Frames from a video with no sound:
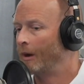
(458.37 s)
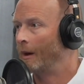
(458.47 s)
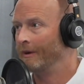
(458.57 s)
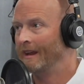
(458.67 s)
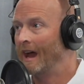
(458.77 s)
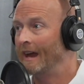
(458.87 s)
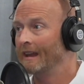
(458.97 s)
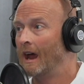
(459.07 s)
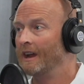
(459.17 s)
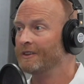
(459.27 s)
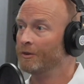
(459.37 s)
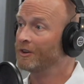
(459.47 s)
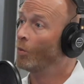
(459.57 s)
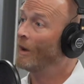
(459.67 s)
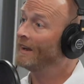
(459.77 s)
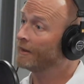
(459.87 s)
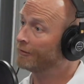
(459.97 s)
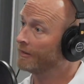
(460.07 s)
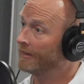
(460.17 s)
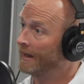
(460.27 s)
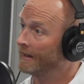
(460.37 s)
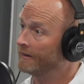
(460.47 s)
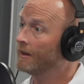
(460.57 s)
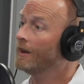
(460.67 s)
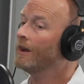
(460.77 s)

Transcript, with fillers: property guidelines which are way different than